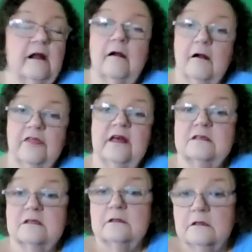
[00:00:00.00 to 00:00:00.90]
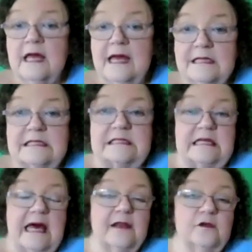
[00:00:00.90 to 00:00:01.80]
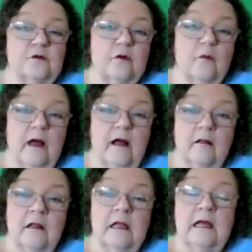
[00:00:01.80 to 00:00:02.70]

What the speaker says: are things to look at to see how to do it well.